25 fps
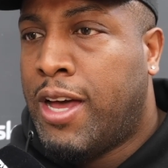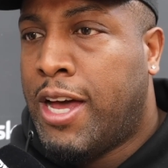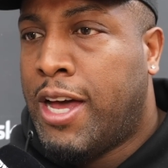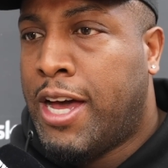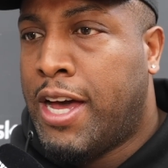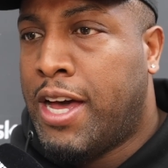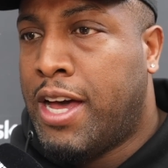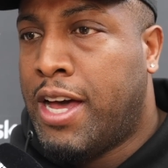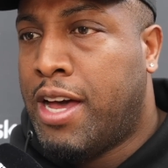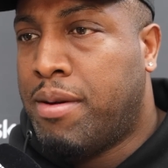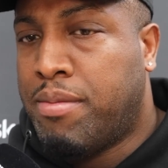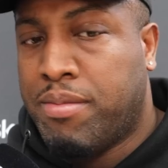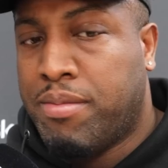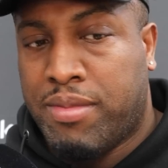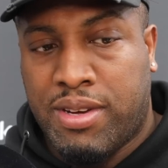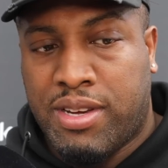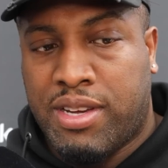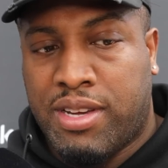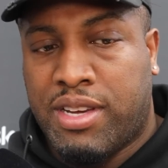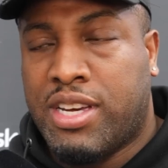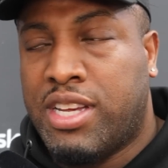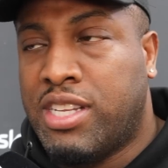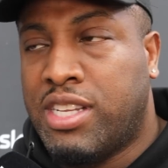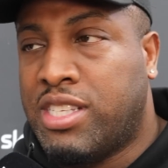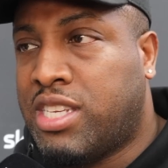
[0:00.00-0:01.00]
um,
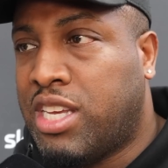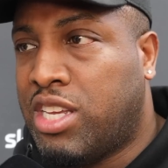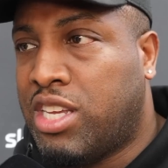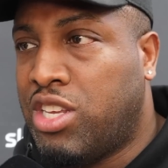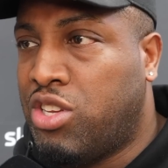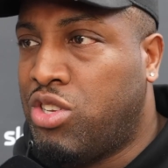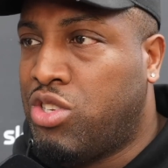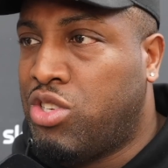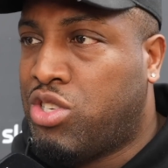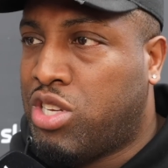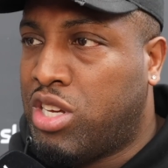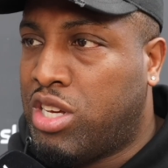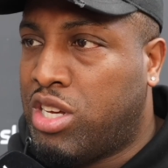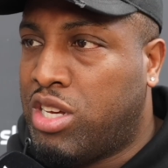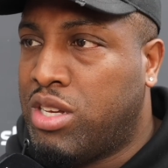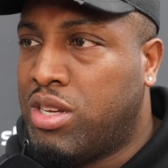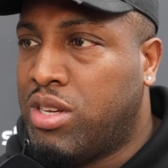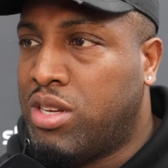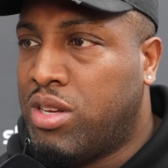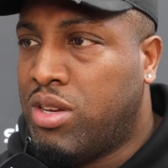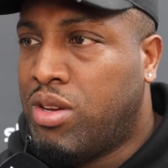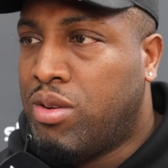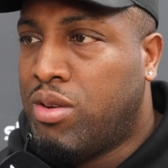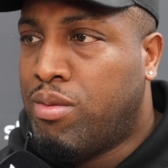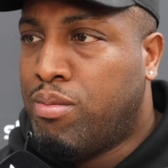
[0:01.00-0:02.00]
continue to
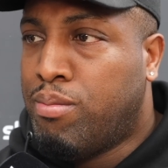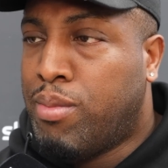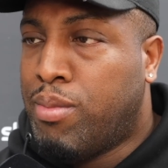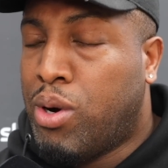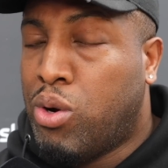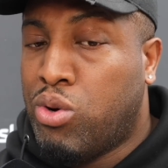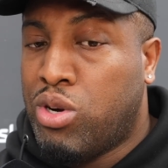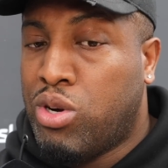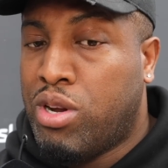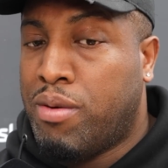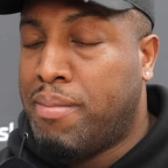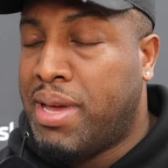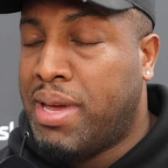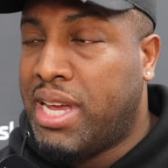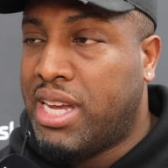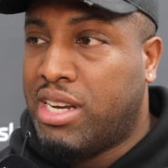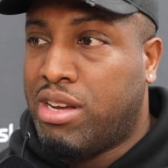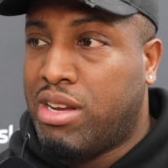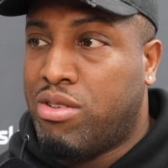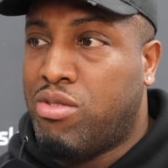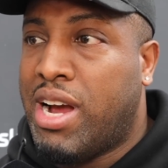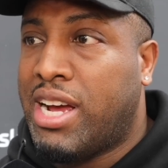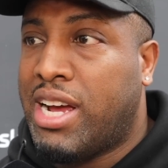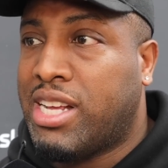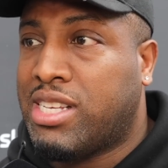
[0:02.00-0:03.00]
mold and make
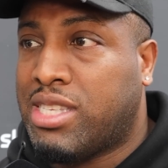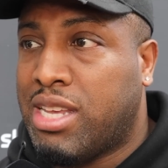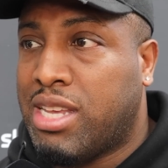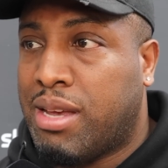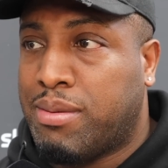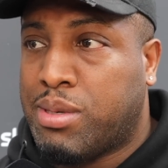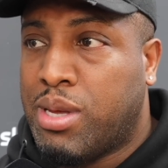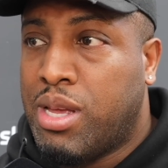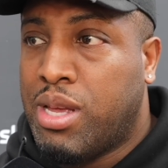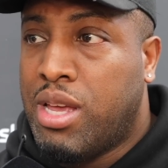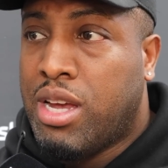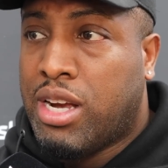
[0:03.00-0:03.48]
the right steps.